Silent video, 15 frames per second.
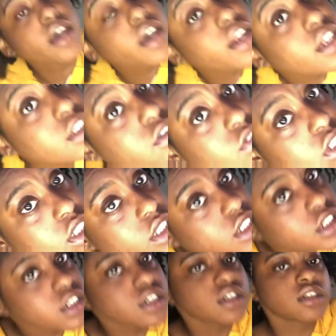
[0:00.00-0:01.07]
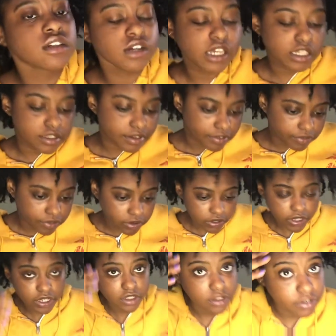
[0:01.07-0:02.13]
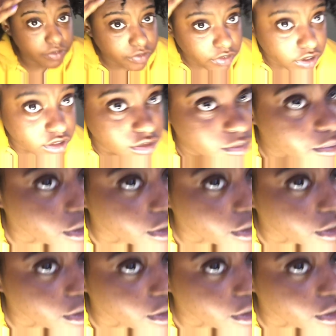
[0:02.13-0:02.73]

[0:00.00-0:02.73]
and it's really clean except for like the front